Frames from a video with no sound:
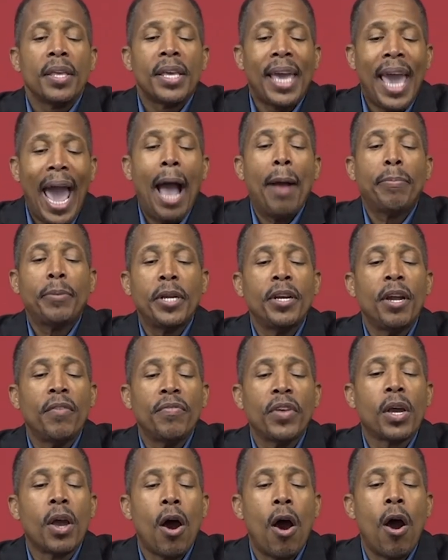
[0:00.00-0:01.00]
captain
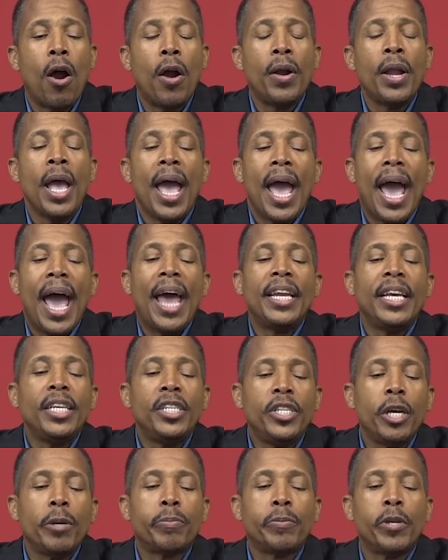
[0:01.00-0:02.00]
of the guard, an
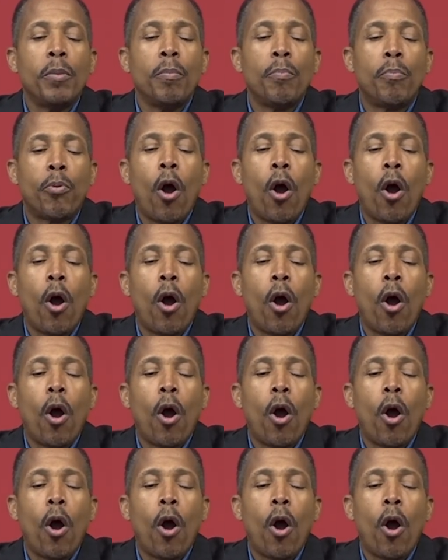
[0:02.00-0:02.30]
Egyptian,